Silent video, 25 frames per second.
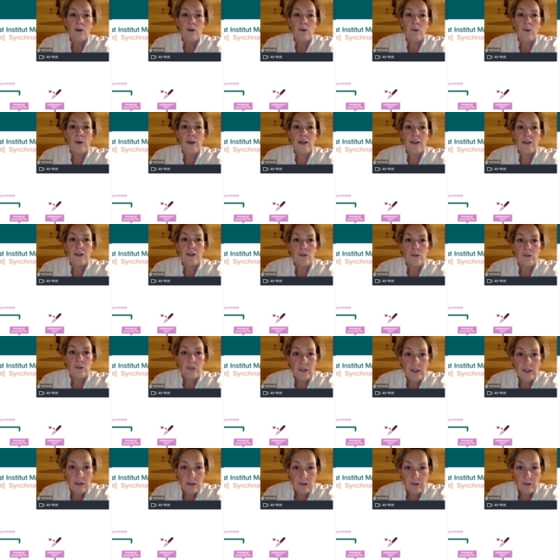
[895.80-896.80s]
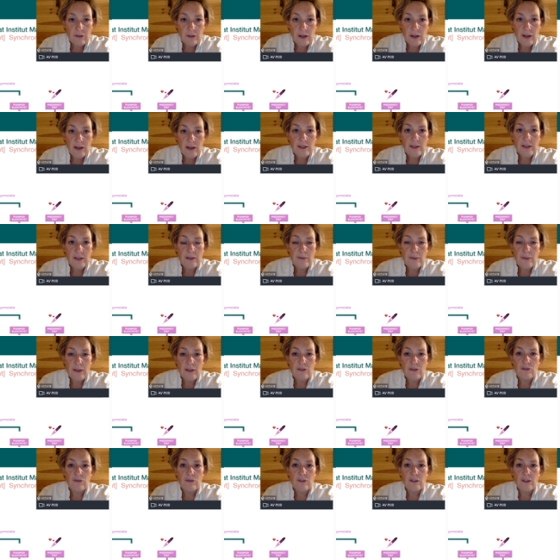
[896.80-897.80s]
We do synchronize the
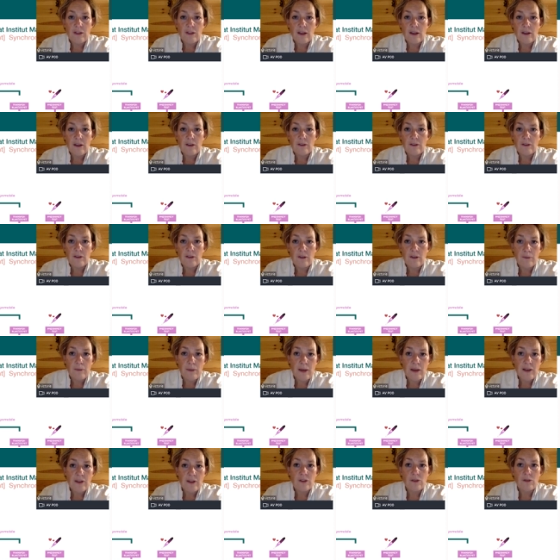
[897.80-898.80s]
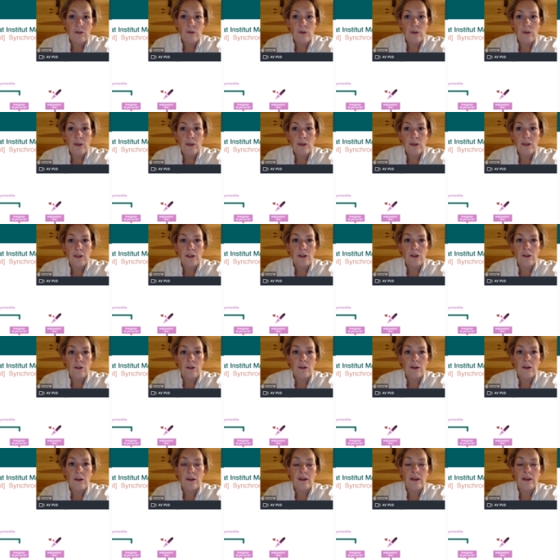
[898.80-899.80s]
menstrual cycles of the patient with the
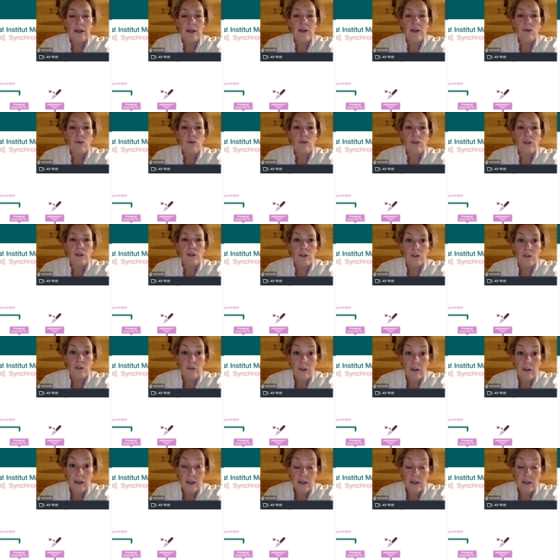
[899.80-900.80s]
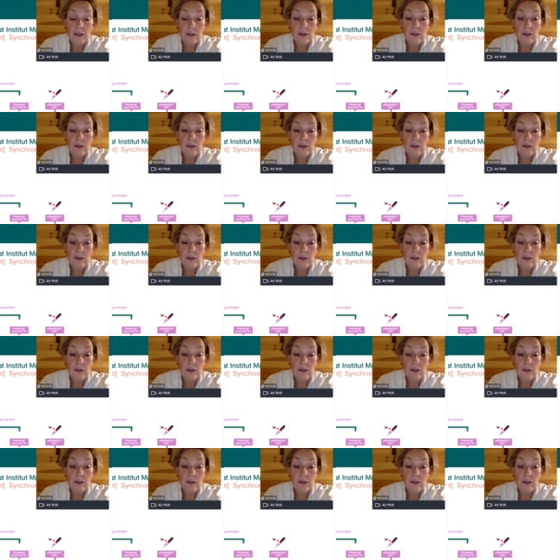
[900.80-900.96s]
donor in order to create